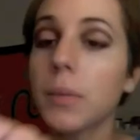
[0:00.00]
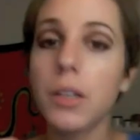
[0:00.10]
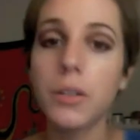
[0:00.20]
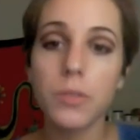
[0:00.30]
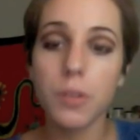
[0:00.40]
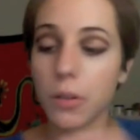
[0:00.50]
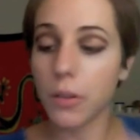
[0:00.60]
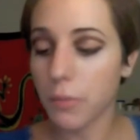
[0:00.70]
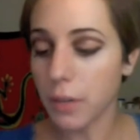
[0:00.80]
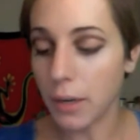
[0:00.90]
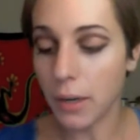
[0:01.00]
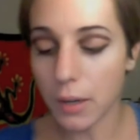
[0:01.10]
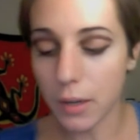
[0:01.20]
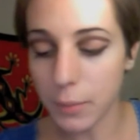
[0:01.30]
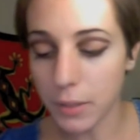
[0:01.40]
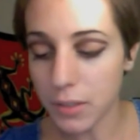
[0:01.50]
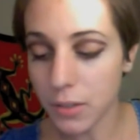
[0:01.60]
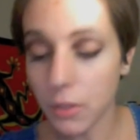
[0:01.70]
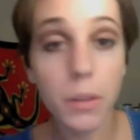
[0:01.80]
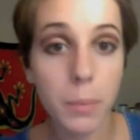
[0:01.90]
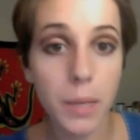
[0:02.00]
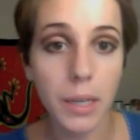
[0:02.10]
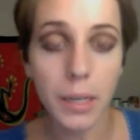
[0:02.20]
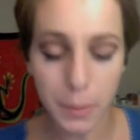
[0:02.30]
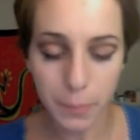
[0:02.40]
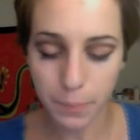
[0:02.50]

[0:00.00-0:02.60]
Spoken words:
to use all three. I'm going to start with the pink,